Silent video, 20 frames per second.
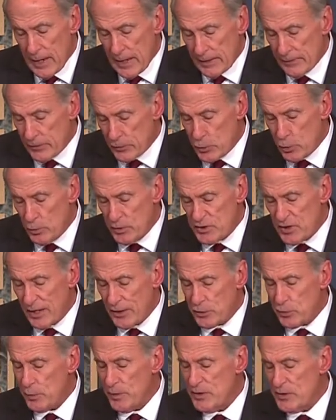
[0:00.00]
In the 2
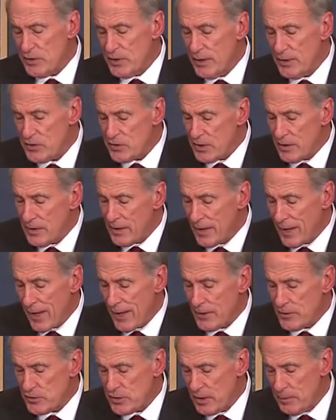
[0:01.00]
centuries since
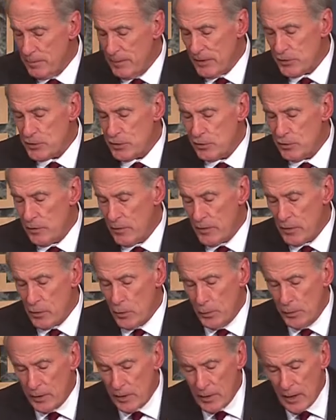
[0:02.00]
Indiana's admission to the
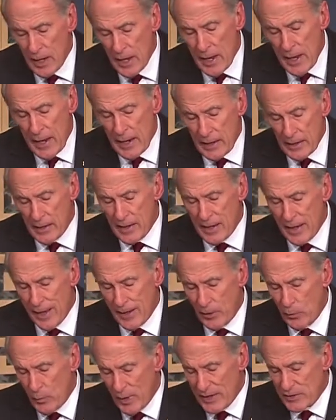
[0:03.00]
Union,
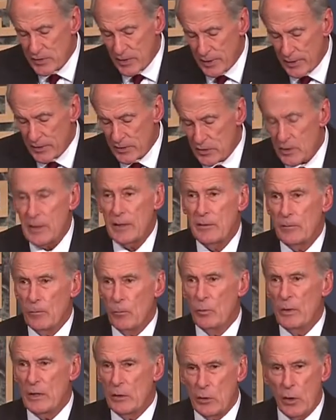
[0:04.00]
Indiana residents, and
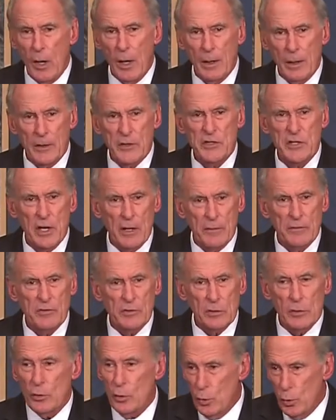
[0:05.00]
we call
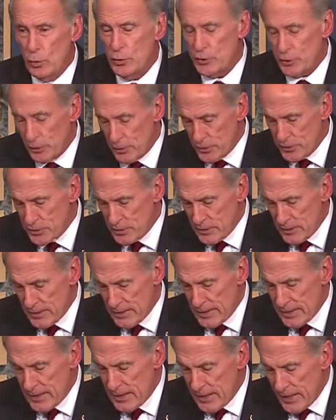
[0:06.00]
ourselves Hoosiers,
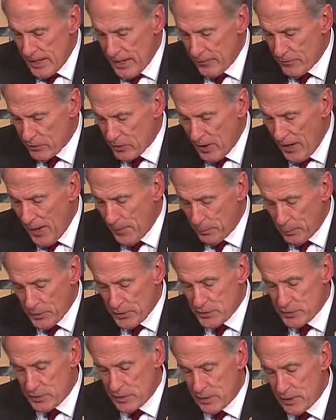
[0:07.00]
have
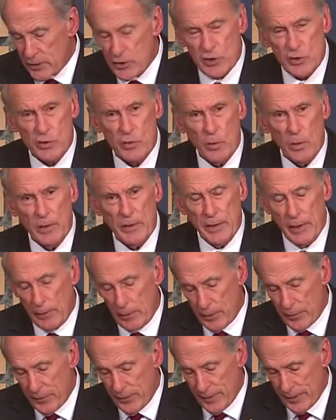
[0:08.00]
accomplished
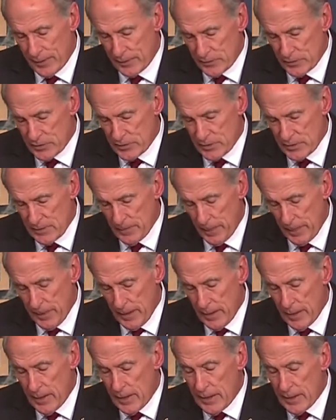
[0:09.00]
extraordinary things.
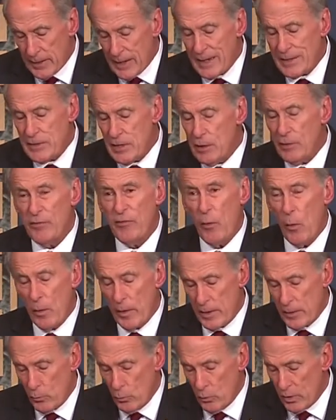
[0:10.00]
In
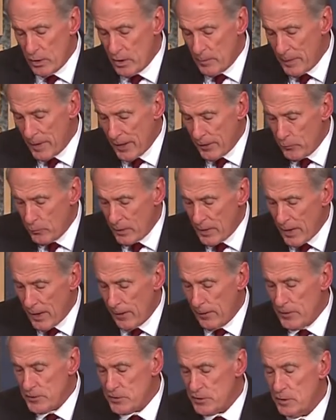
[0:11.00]
1840, William Henry
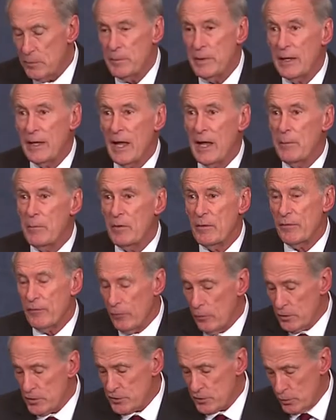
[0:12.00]
Harrison became the
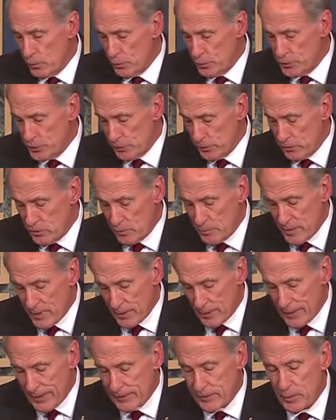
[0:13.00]
first Hoosier to be
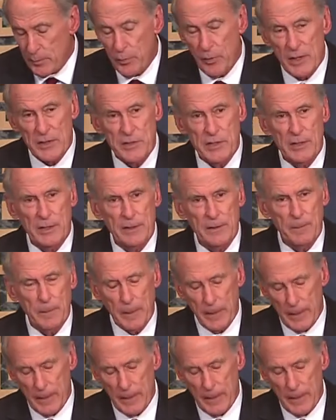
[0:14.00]
elected president.